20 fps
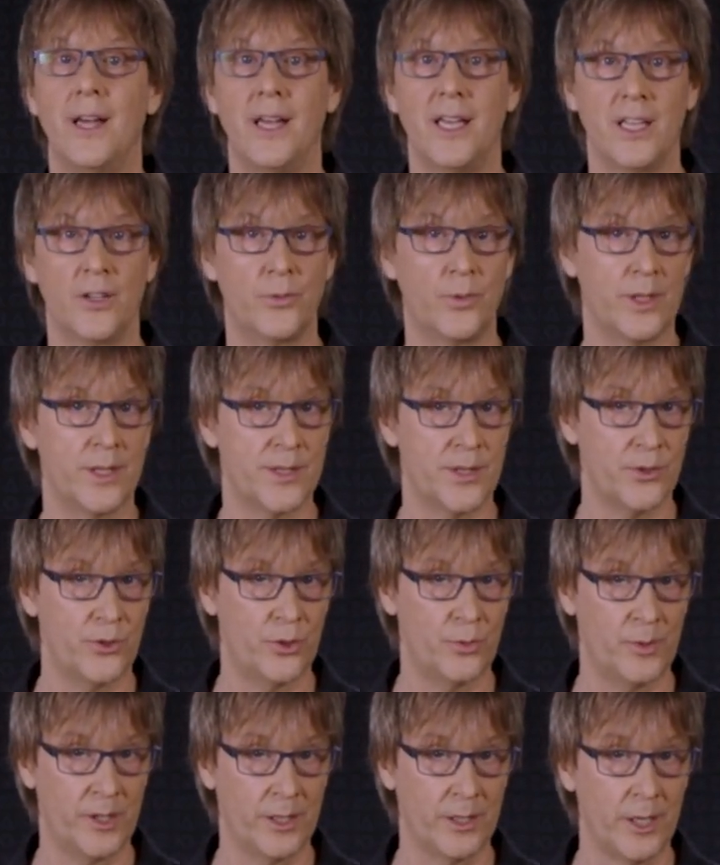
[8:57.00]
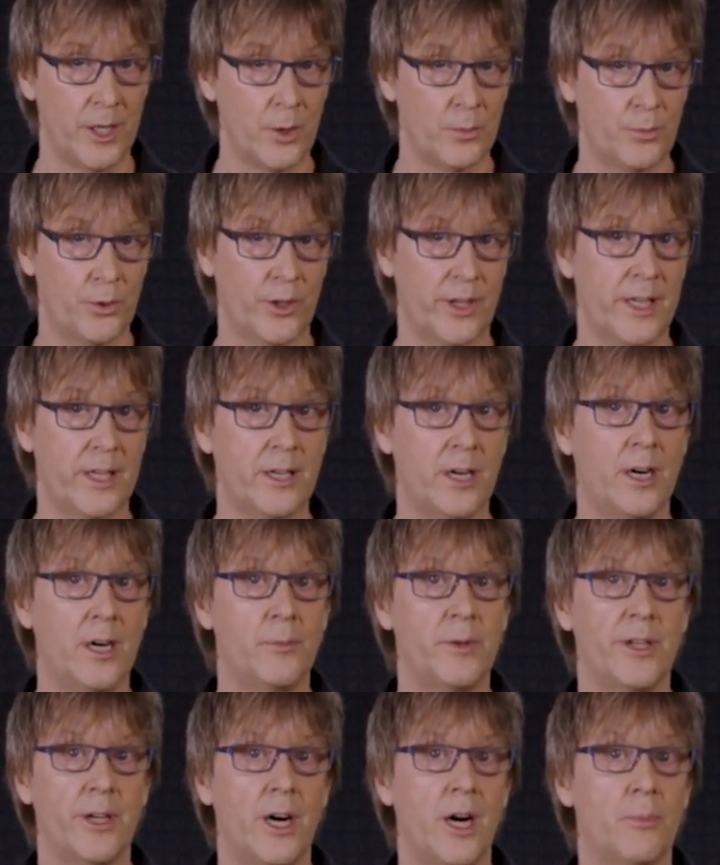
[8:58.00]
If we assume a pretty
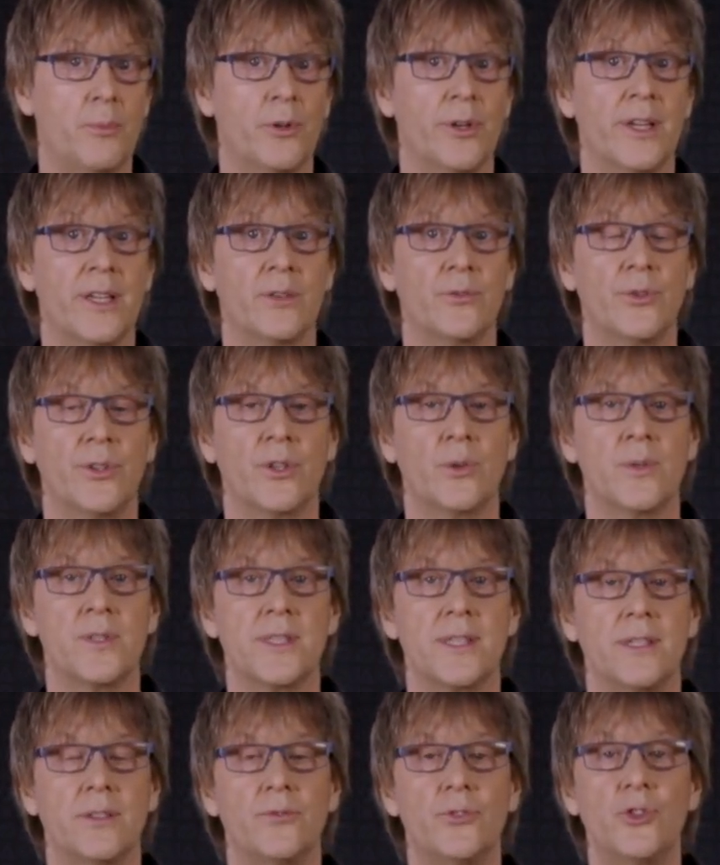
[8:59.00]
common operating frequency of